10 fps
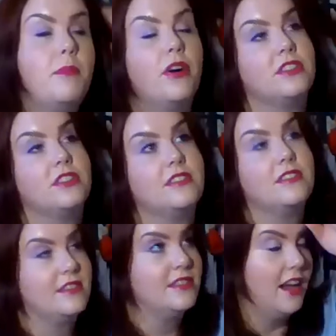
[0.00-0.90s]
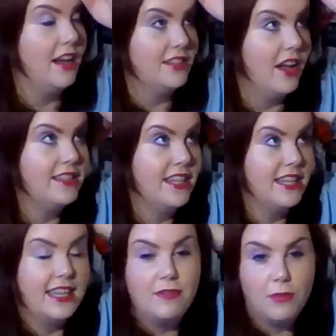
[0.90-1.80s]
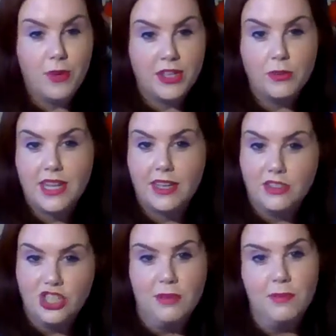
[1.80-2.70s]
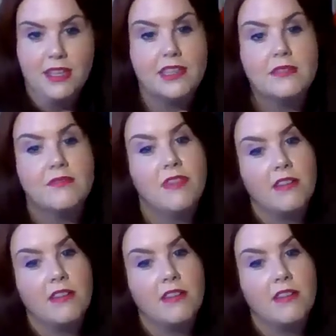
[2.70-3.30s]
But I think with or without Jaime,